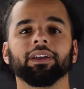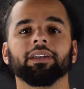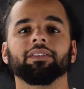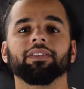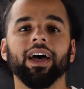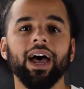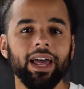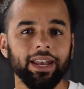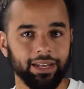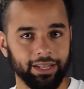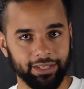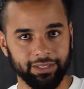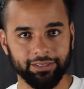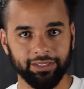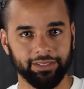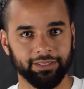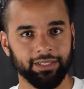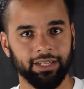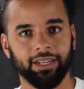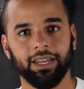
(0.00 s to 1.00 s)
that
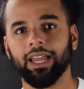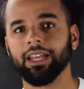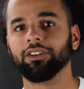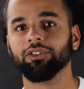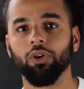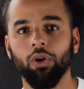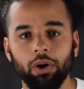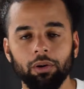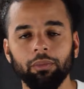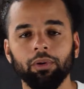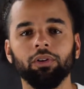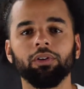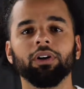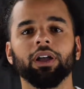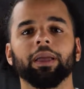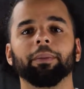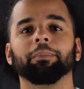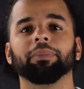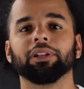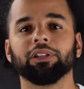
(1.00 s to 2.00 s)
is a normal
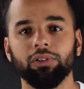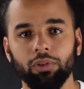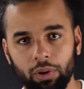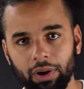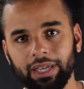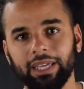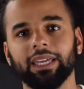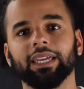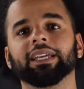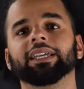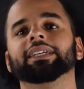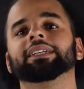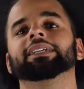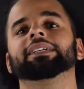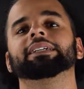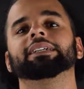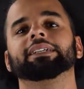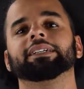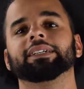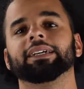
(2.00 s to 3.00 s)
employee
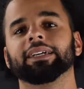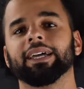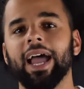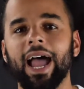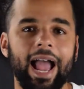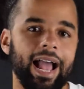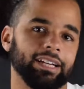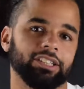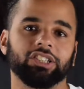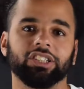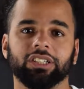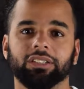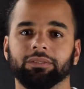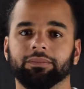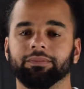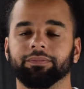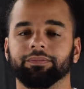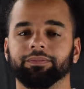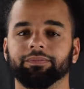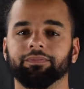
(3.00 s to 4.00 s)
action.